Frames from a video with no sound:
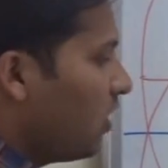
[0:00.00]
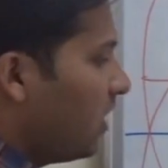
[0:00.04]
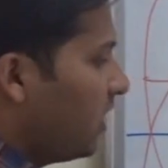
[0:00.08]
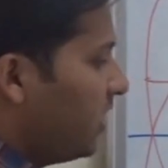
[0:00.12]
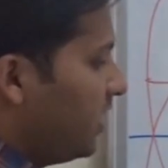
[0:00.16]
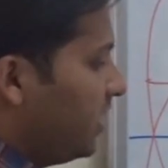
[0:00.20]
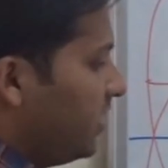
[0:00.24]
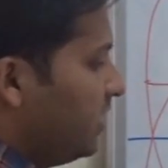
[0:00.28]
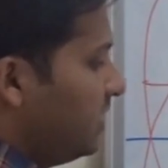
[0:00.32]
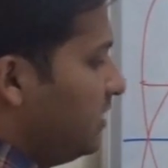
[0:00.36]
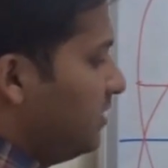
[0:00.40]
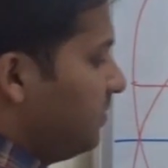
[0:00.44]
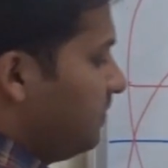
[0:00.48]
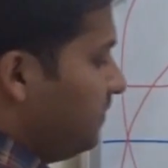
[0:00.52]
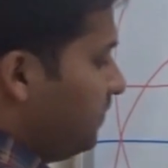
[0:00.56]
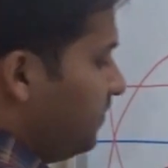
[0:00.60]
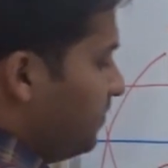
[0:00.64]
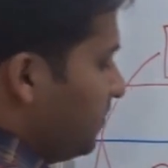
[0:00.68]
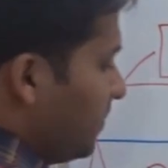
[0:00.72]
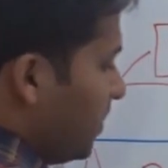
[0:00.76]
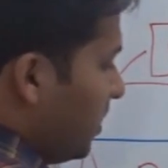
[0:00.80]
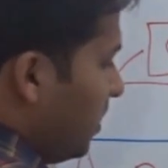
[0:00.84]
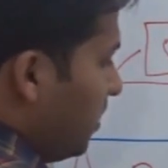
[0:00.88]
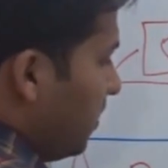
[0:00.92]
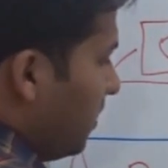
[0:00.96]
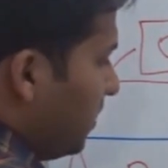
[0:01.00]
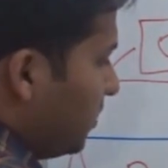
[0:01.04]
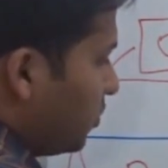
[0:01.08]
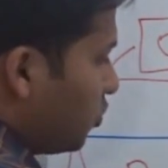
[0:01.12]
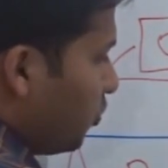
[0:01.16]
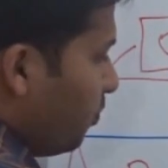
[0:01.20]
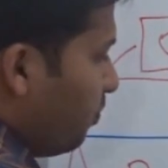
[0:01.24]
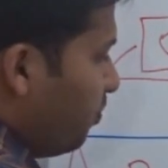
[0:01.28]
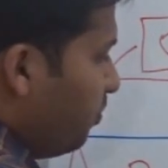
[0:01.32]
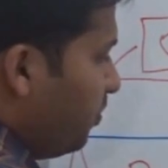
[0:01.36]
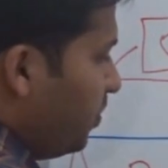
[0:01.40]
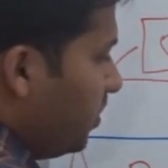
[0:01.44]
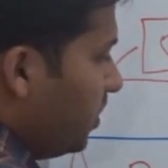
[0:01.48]
ahead. So
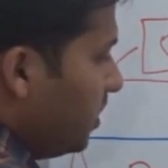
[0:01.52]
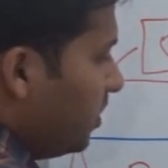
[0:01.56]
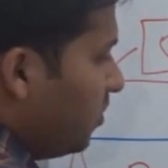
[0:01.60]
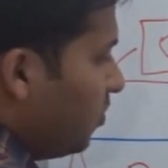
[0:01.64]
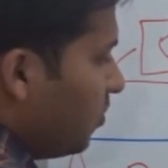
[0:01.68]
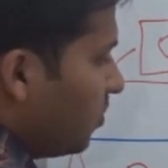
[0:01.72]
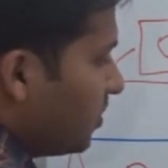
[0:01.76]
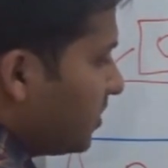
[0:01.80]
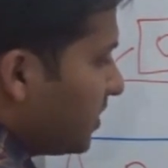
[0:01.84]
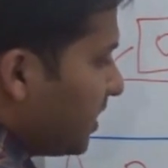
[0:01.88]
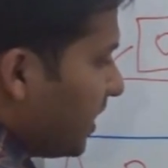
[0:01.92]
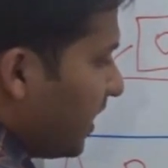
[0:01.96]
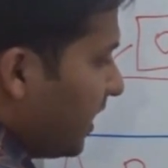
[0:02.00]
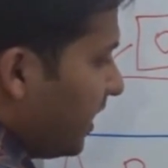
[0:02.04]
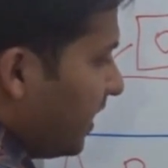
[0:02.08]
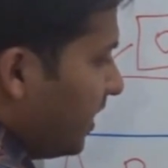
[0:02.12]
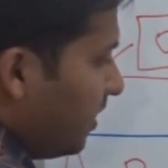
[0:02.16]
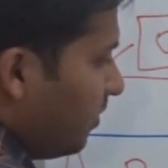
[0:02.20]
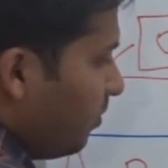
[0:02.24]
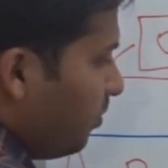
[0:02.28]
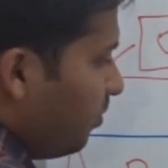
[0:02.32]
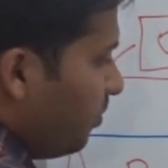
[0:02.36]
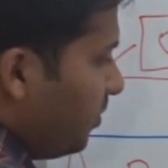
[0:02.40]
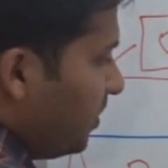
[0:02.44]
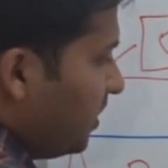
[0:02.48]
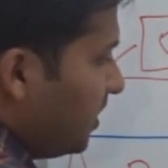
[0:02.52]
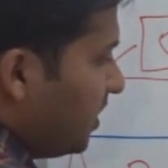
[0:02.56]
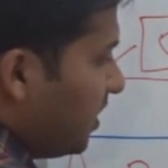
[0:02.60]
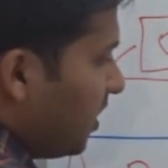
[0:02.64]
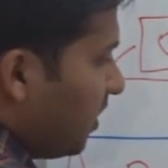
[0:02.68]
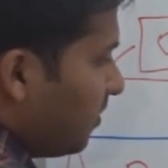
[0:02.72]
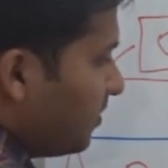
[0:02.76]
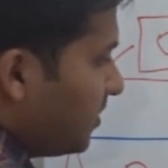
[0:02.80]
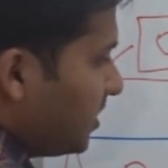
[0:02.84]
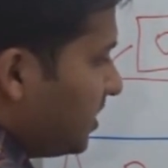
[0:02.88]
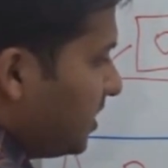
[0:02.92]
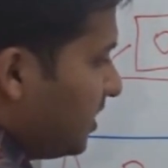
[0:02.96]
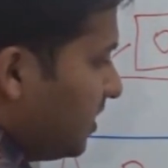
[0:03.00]
p goes ahead, p
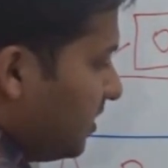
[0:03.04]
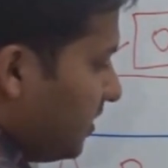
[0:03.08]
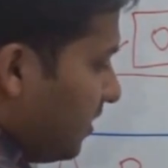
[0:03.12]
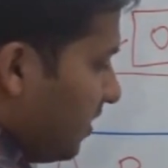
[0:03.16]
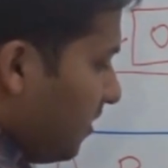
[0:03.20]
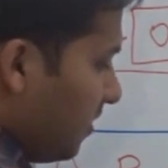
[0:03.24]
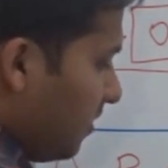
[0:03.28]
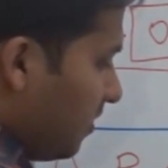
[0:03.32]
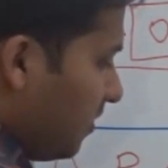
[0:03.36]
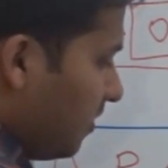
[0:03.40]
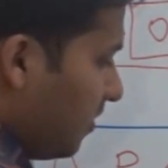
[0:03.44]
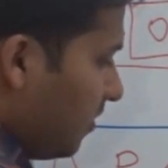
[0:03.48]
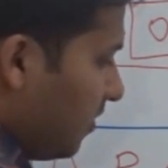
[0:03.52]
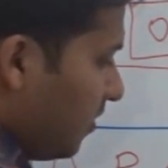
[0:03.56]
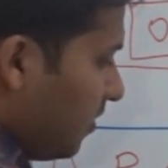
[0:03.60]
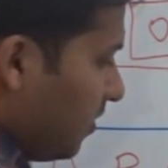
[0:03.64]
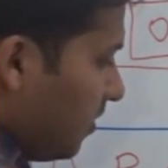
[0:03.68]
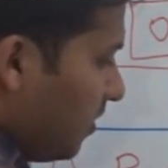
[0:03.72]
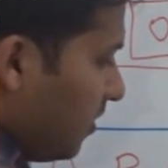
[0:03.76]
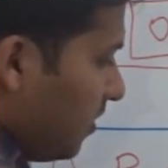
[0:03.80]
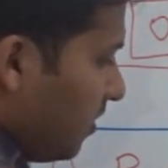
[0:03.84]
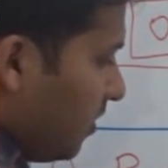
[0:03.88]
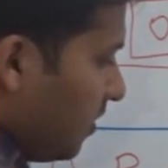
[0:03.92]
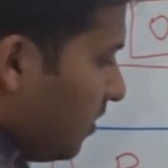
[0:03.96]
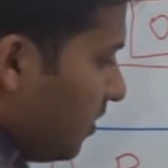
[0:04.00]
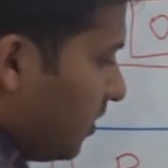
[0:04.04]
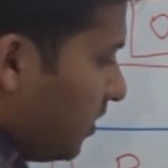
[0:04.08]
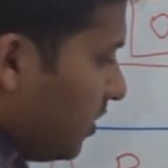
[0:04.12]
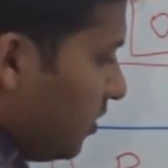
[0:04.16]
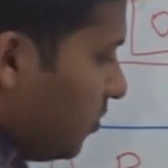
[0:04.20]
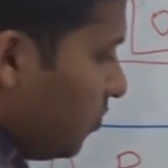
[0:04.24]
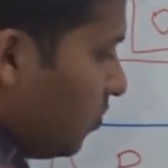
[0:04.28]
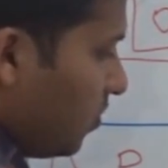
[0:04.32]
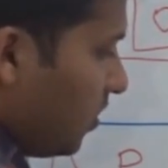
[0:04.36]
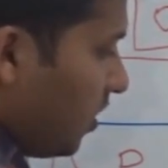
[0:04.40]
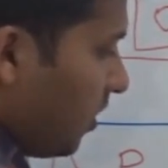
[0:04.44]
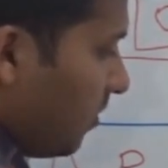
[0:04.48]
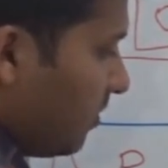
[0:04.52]
comes here,
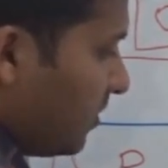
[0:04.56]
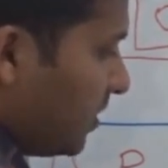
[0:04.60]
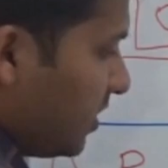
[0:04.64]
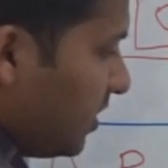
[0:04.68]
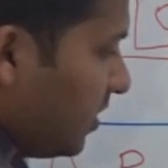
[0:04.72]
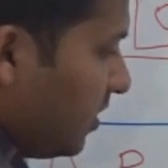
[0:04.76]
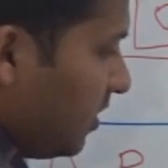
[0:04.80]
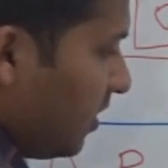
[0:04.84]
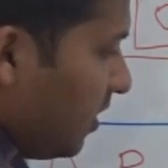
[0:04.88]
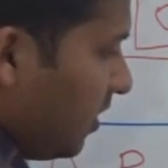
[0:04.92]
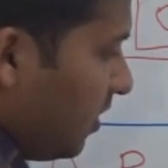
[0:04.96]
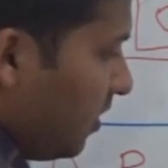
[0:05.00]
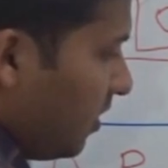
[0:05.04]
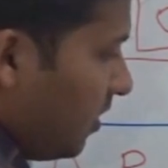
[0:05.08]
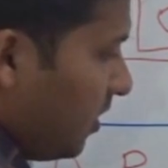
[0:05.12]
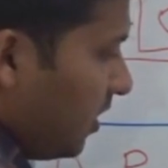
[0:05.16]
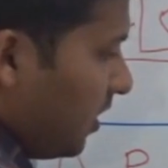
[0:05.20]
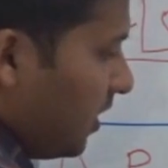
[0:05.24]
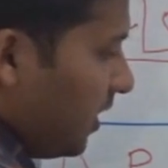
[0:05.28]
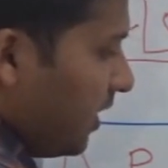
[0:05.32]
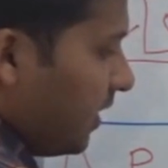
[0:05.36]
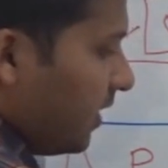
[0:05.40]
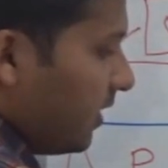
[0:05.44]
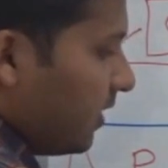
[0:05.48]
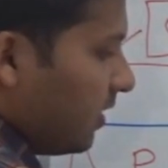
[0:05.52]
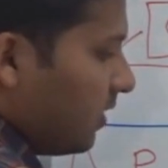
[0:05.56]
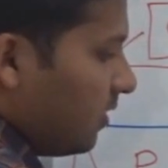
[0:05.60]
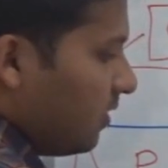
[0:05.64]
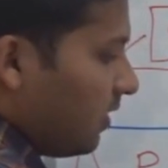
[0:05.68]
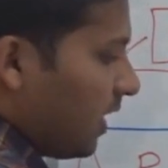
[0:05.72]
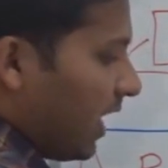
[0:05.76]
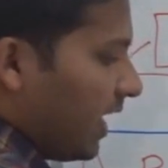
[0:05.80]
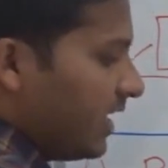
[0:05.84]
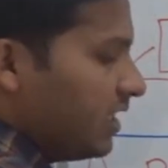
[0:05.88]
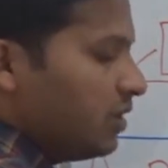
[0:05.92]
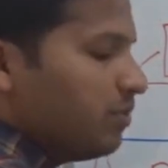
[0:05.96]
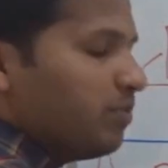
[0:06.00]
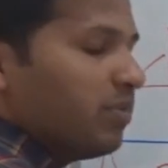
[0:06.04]
q comes here.
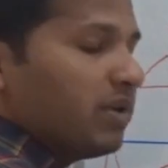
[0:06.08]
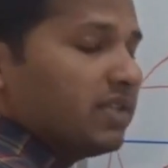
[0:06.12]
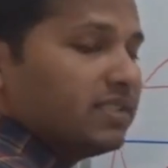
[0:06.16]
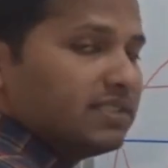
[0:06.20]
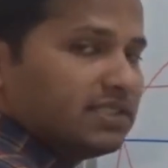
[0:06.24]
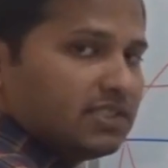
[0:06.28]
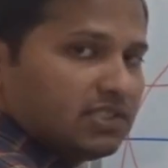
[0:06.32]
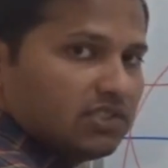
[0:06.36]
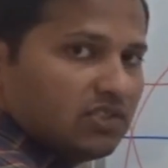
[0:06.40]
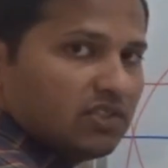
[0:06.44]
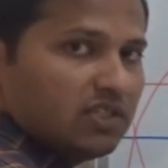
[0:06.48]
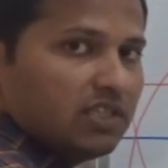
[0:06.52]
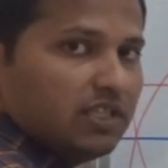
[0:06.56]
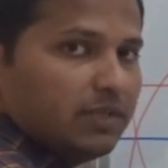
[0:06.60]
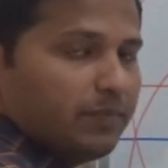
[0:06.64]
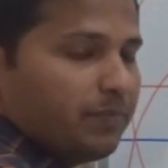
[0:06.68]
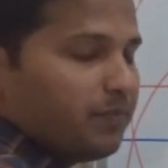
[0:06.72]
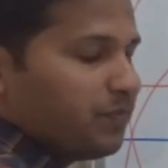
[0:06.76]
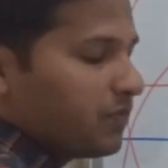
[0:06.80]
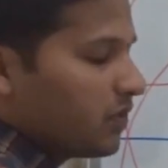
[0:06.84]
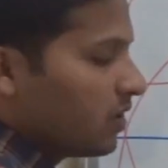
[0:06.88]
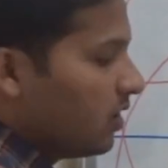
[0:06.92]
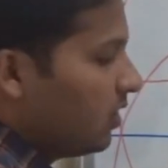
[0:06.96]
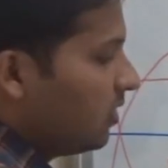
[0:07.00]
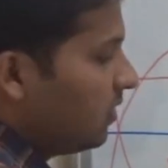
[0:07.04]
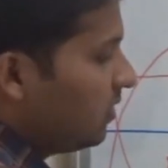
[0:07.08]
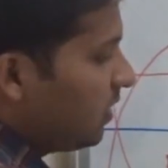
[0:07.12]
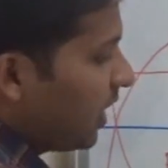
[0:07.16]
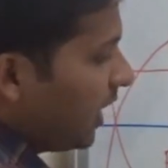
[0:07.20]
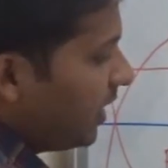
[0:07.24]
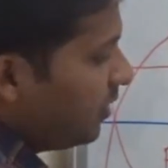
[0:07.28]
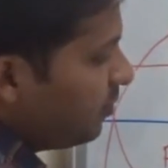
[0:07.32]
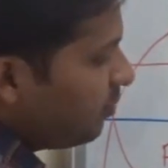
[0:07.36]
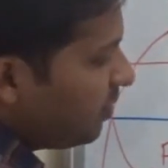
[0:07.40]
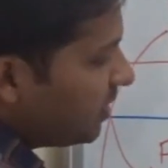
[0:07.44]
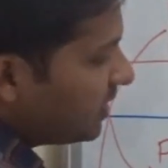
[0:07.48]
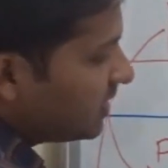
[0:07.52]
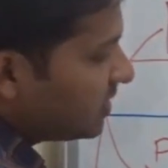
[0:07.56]
9 plus 3.
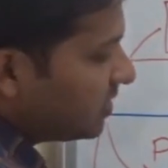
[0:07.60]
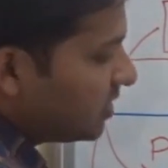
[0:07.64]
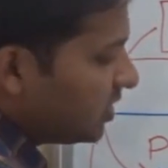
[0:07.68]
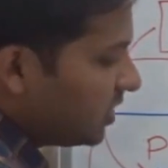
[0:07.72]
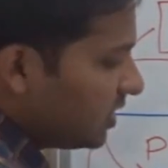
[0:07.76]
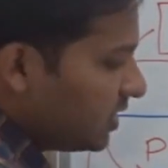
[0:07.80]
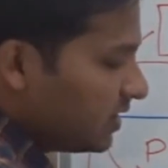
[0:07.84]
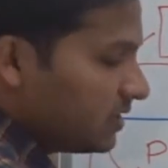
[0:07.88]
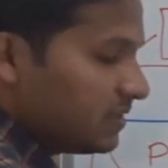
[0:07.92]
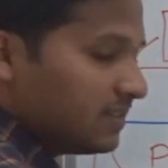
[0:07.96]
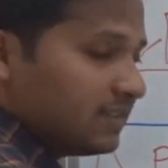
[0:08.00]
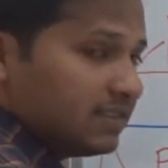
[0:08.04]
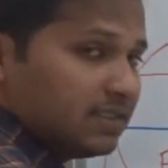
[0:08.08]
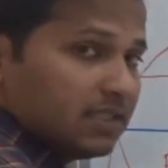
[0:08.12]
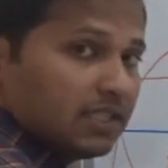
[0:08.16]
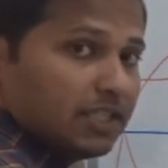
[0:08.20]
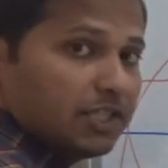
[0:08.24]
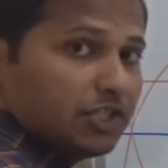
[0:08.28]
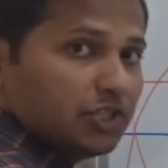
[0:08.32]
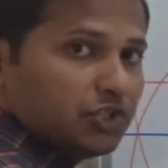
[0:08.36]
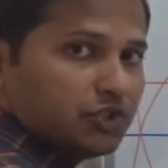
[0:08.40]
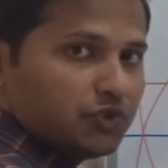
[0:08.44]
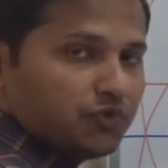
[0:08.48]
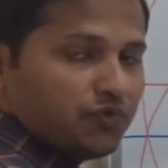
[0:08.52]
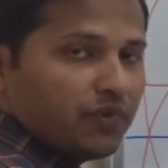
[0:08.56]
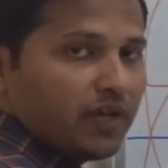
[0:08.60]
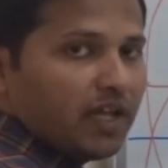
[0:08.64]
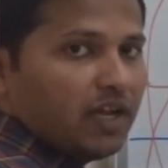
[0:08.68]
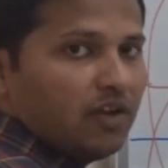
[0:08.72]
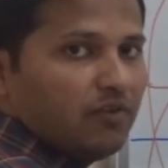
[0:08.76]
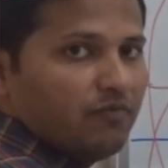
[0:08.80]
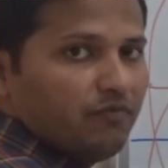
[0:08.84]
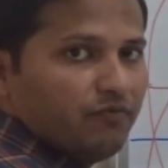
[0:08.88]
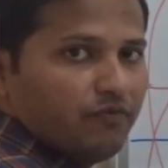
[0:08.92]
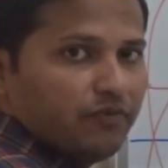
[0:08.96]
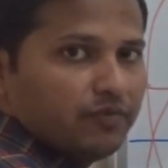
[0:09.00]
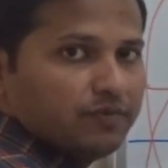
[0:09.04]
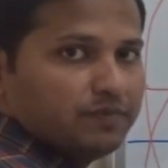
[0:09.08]
9 plus 3 is 12.